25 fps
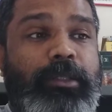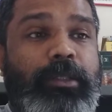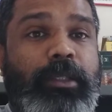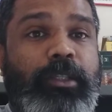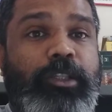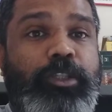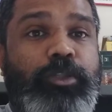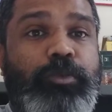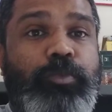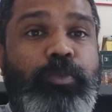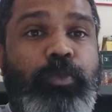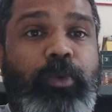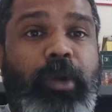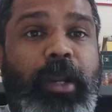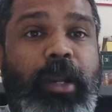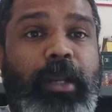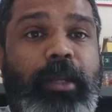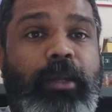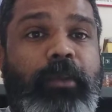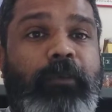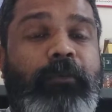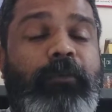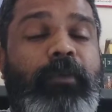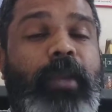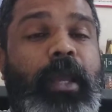
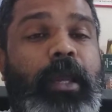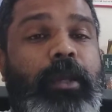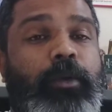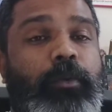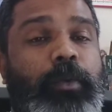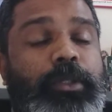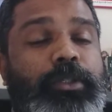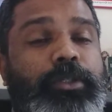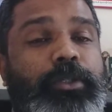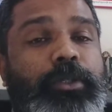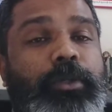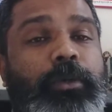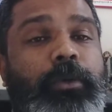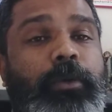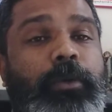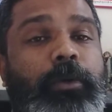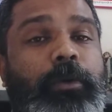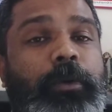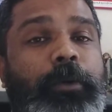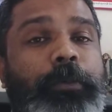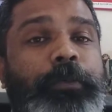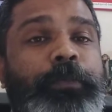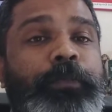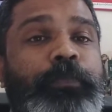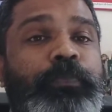spread of language,
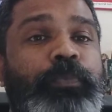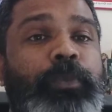or